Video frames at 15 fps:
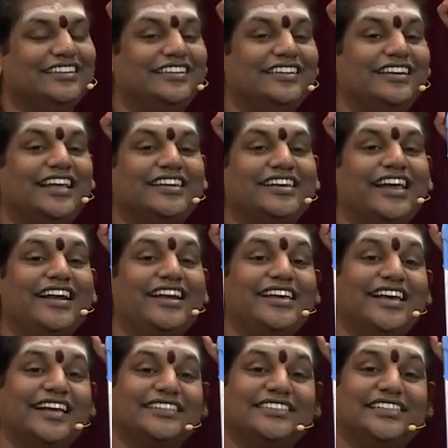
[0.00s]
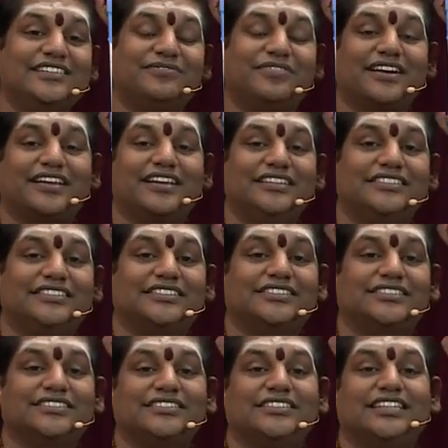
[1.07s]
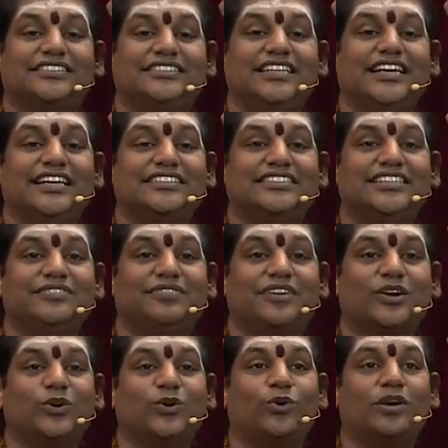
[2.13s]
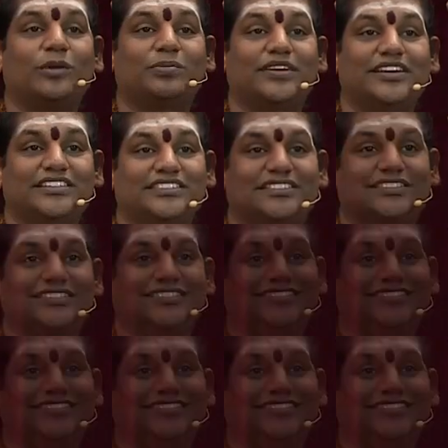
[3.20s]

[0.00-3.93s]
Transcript: Like ADHD for kids, Sdhd for grown-up kids.